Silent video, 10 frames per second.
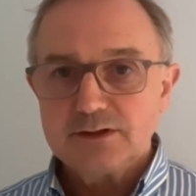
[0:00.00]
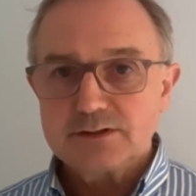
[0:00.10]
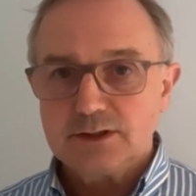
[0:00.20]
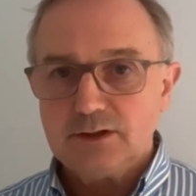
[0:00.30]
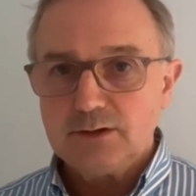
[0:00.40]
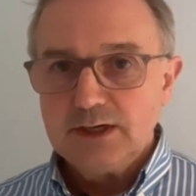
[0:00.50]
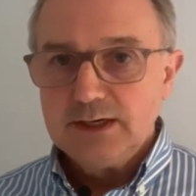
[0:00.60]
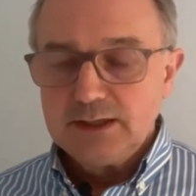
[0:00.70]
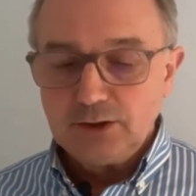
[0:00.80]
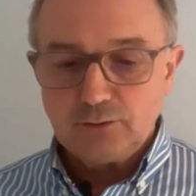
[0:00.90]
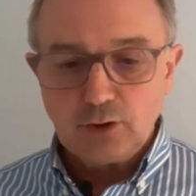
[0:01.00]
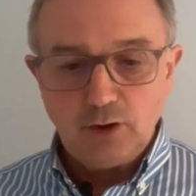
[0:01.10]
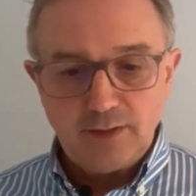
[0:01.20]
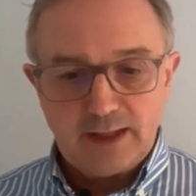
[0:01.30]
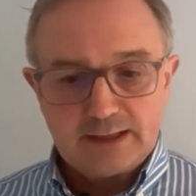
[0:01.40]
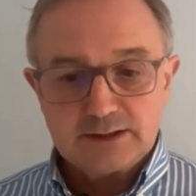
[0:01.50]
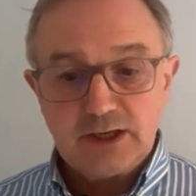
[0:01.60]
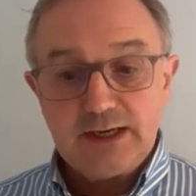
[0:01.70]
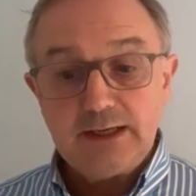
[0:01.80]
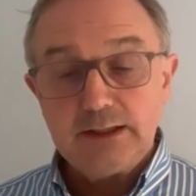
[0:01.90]
So you've got that.
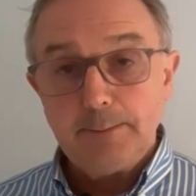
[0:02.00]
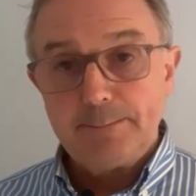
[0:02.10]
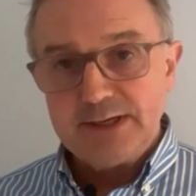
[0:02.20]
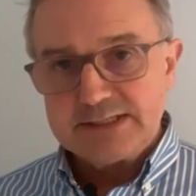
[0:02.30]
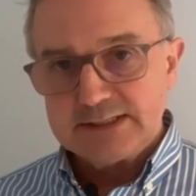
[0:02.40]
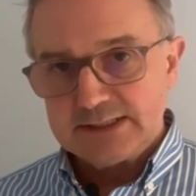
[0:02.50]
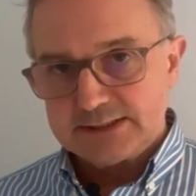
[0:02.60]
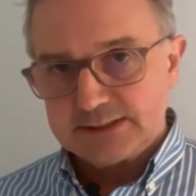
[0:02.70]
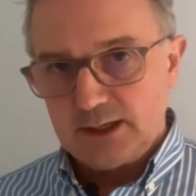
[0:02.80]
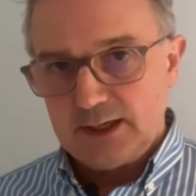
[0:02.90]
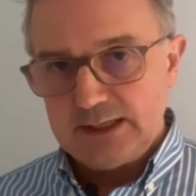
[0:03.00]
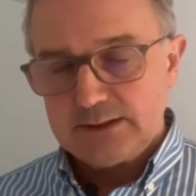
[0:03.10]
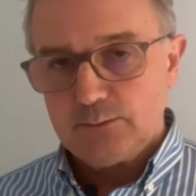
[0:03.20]
In the business side,